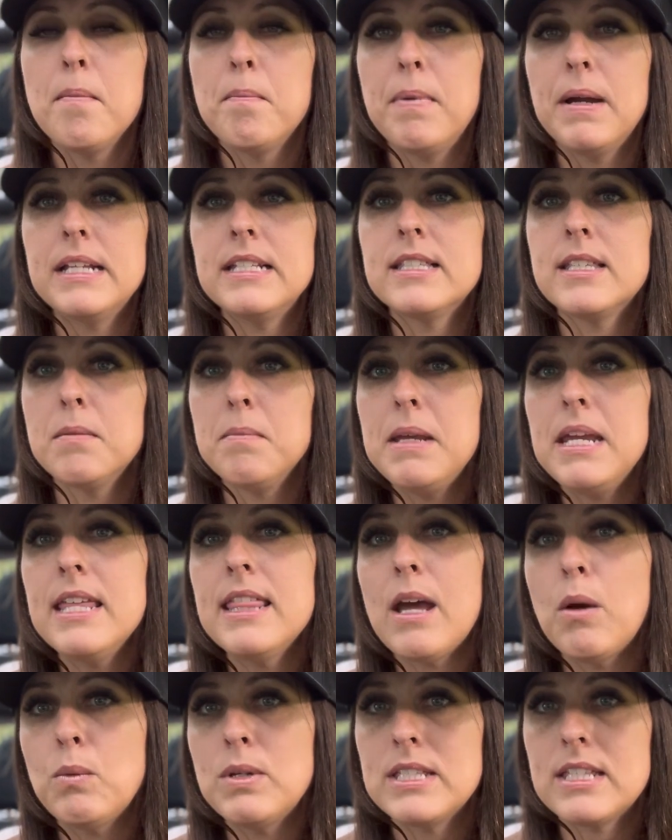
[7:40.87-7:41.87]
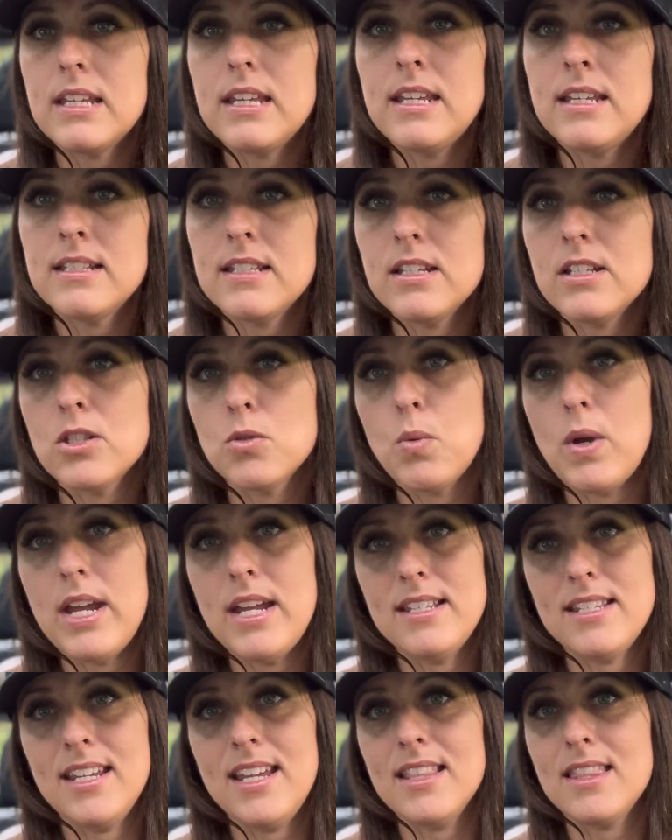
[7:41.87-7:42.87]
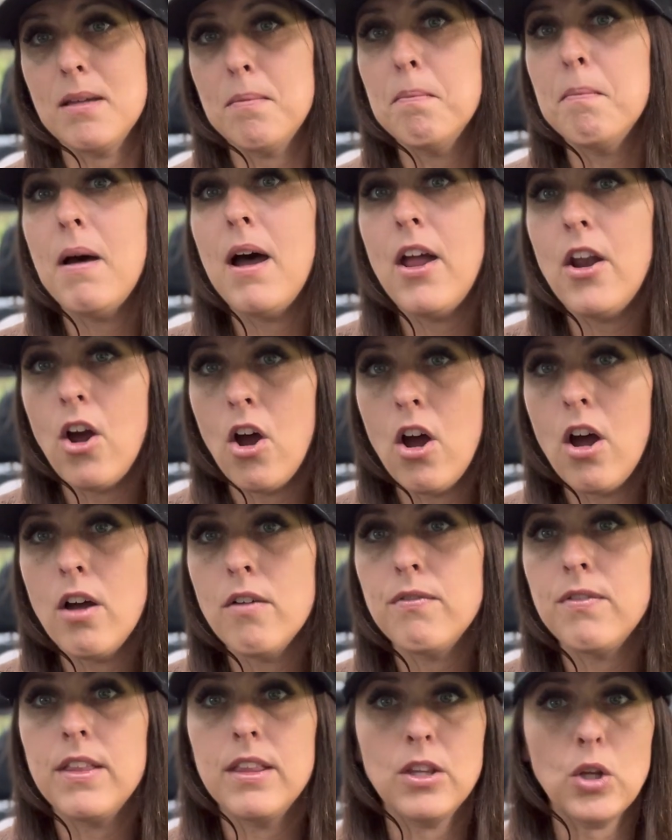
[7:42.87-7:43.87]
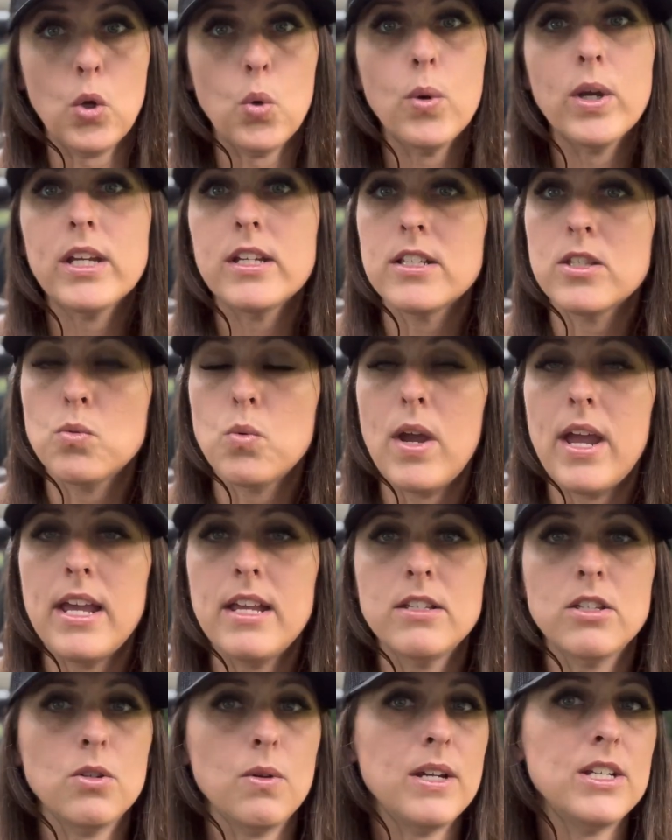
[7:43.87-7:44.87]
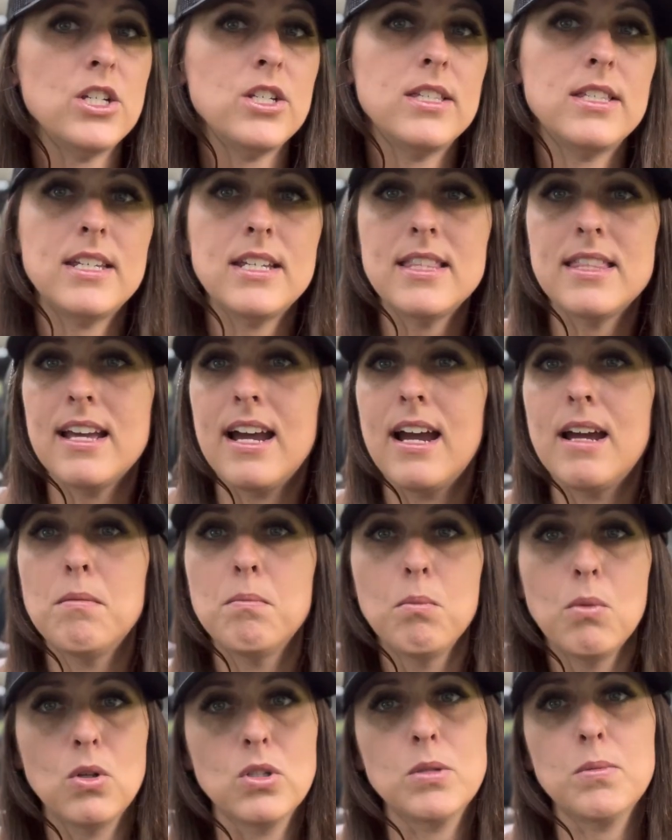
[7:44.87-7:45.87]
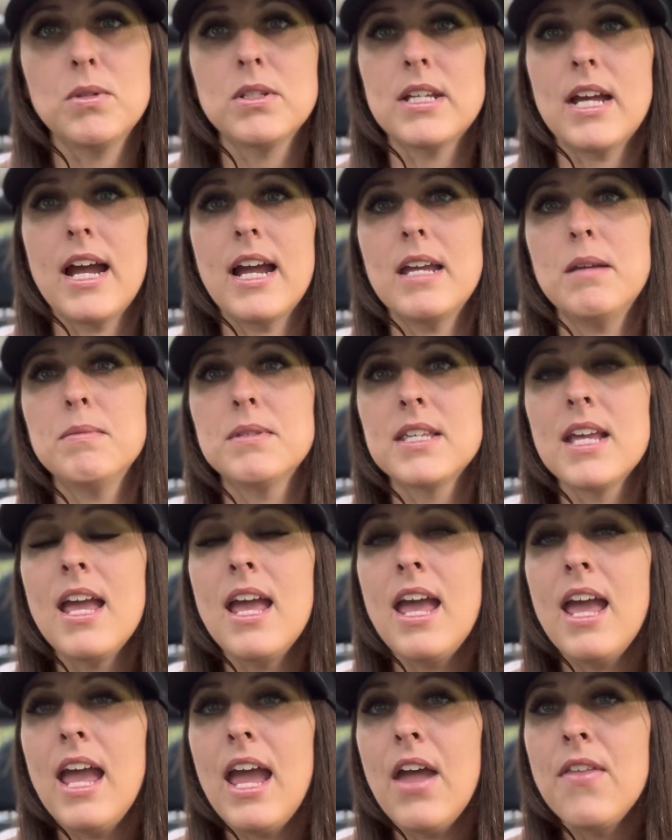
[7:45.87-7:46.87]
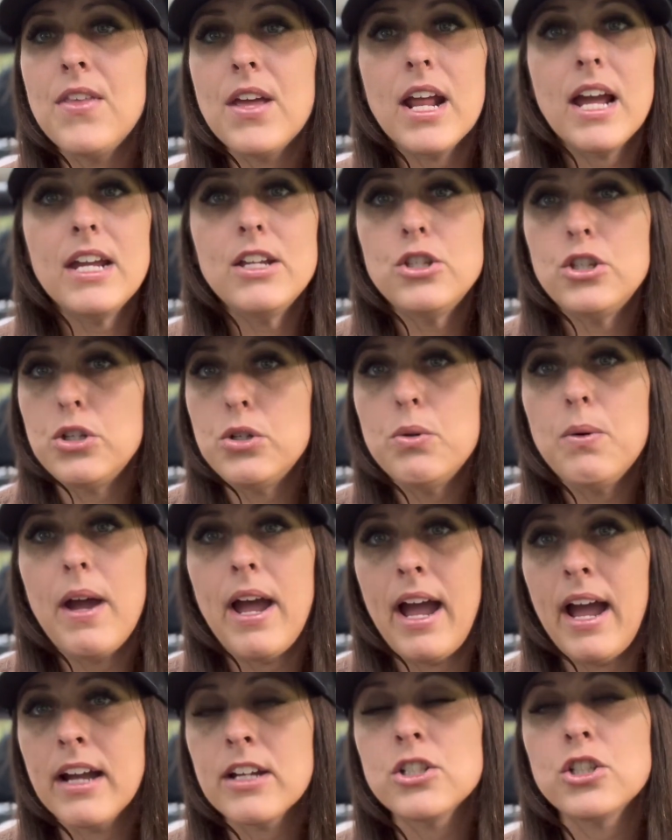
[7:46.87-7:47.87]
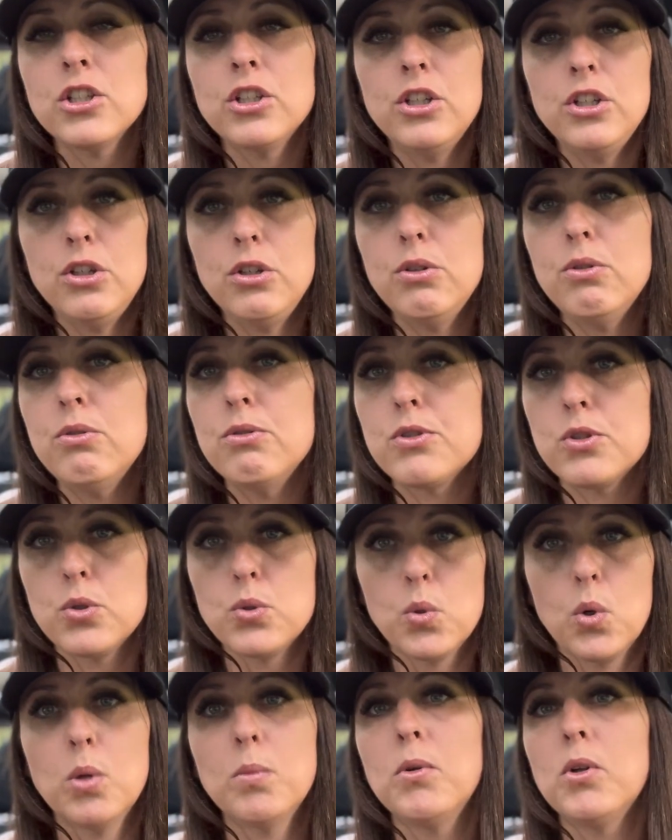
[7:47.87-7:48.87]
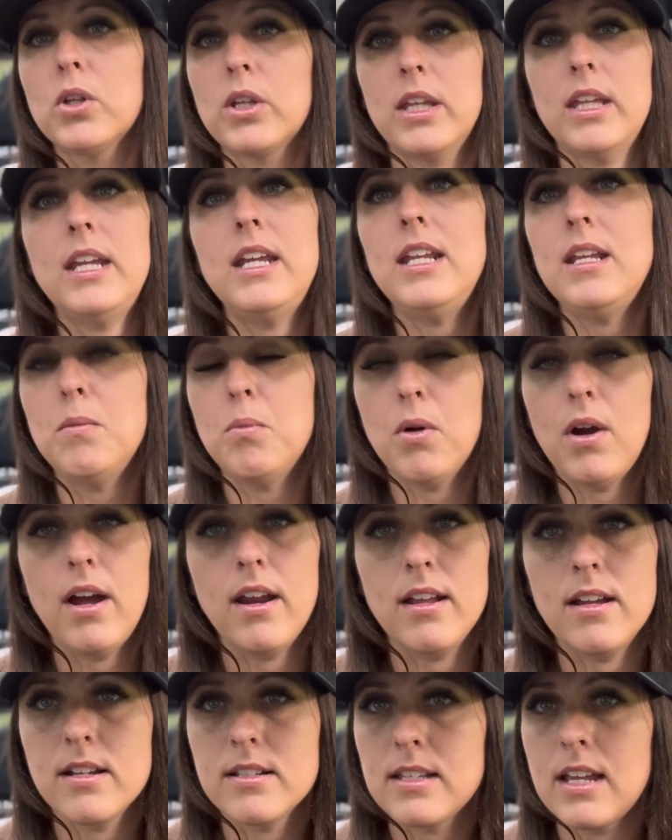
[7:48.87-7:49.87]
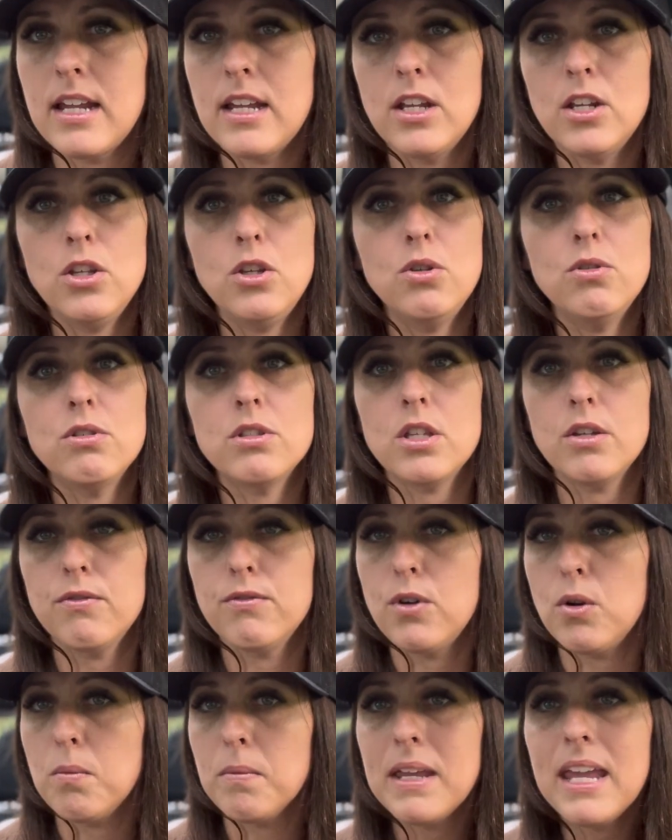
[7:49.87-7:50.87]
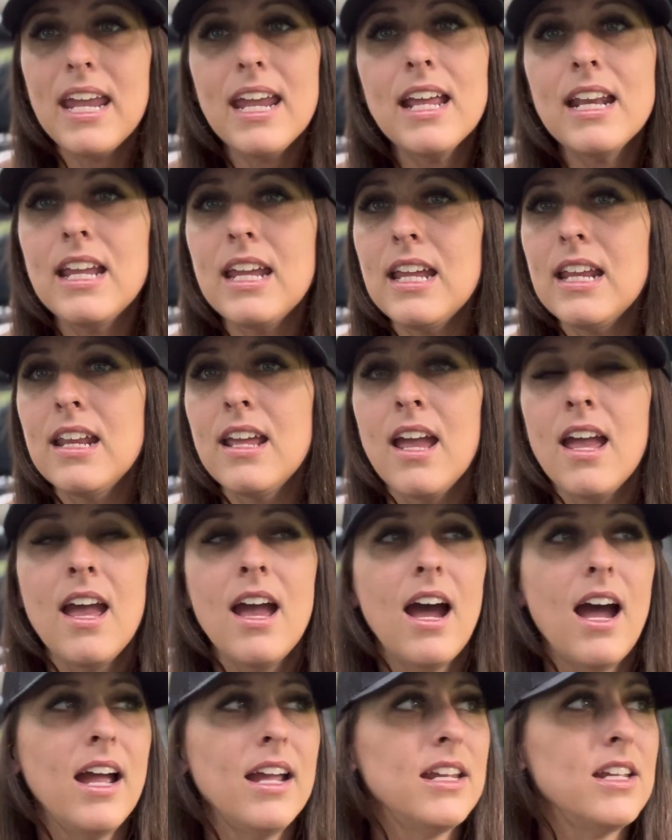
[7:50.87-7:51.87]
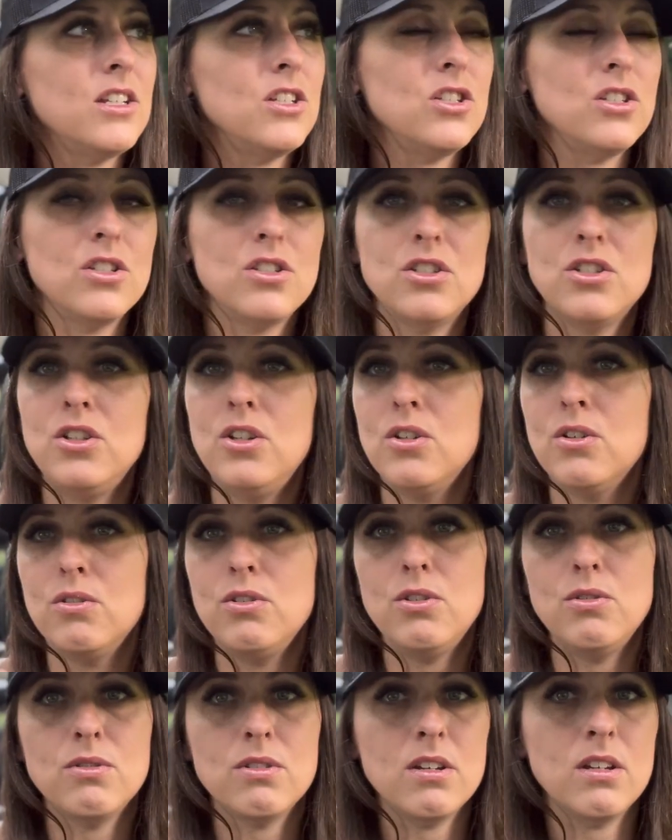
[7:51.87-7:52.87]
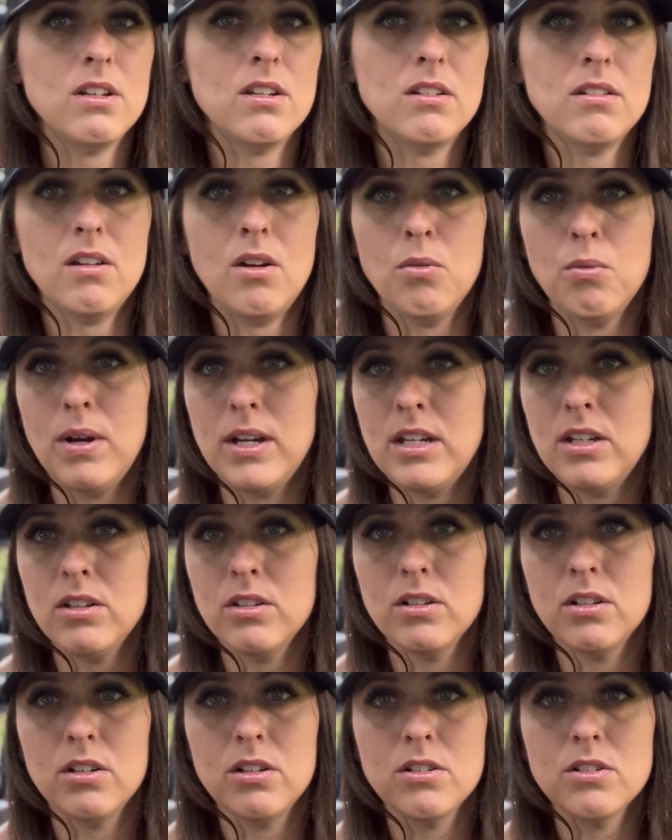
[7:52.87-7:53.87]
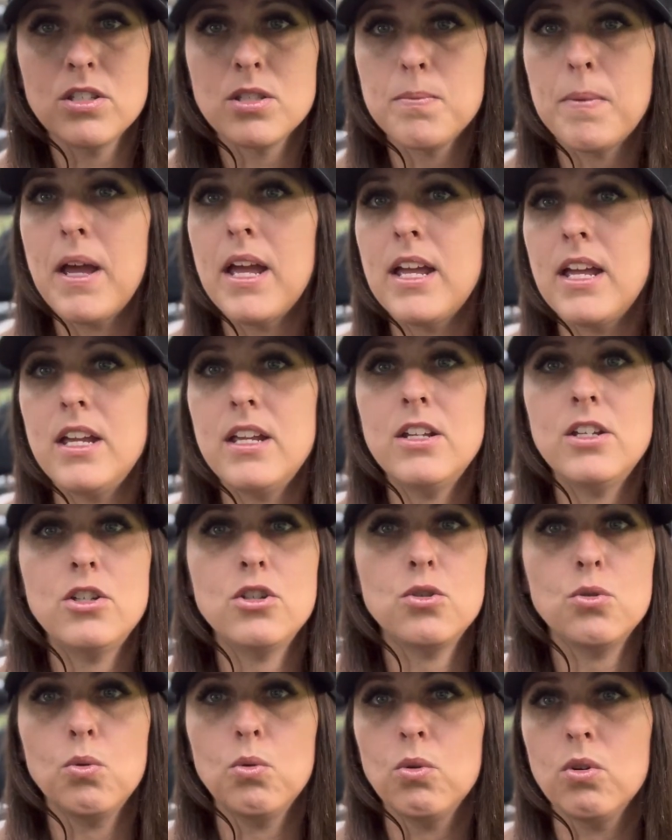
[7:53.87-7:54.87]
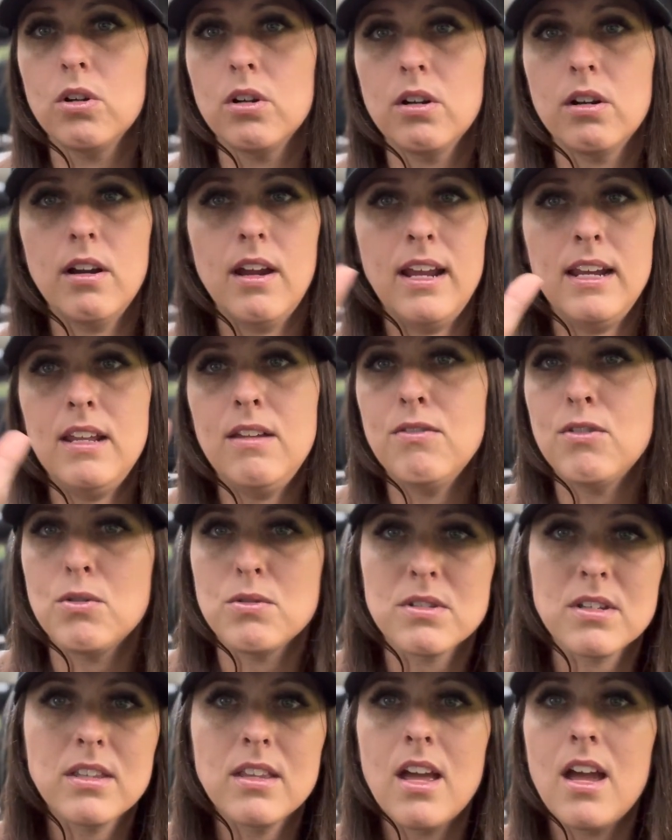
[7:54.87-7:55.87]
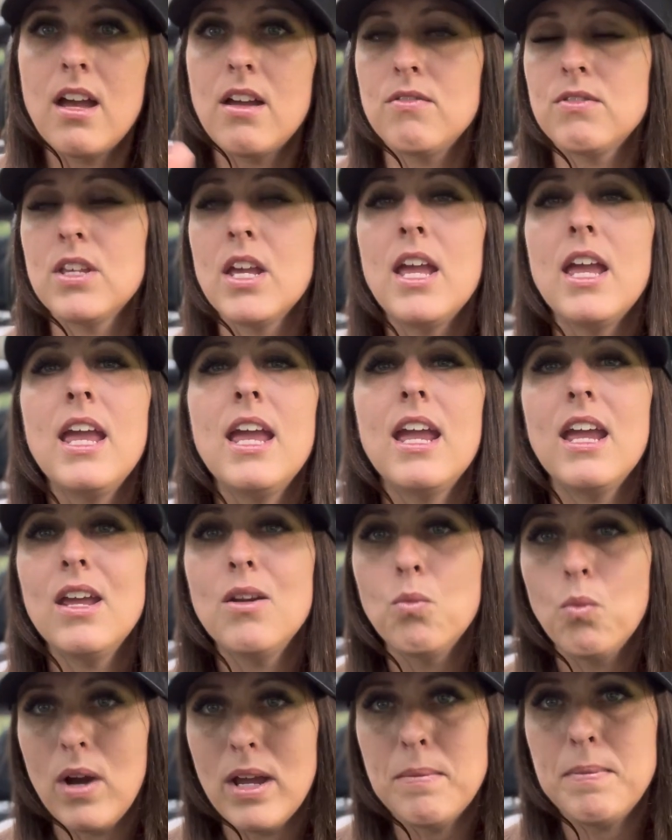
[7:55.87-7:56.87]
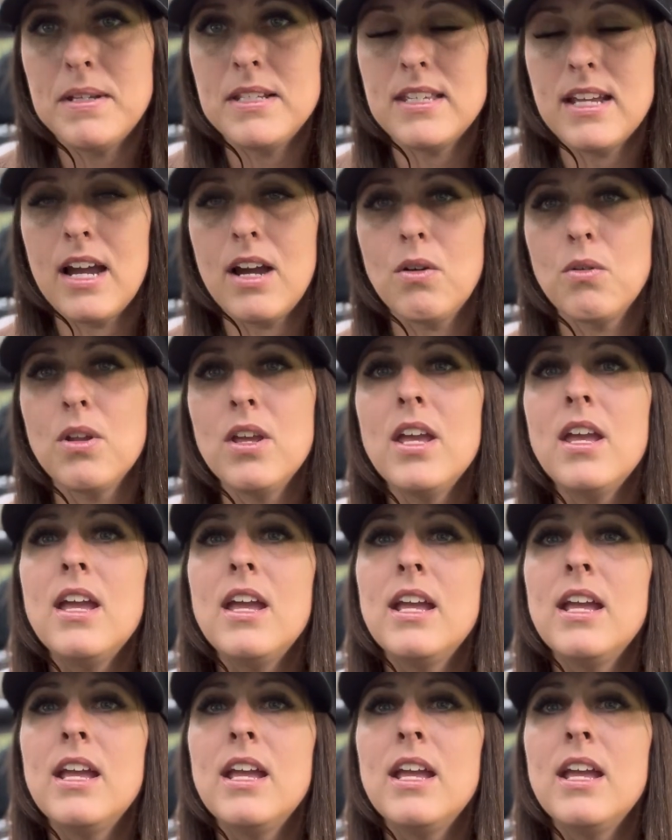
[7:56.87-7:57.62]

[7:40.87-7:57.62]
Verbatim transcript: But to me, that was the easiest way to get the mud off and the quickest way. So I just did that multiple times. And then I do actually use normal cleaning products. I can use the foam cannon. I can just, you know, use a, a regular sponge or any of those gloves and wipe it down.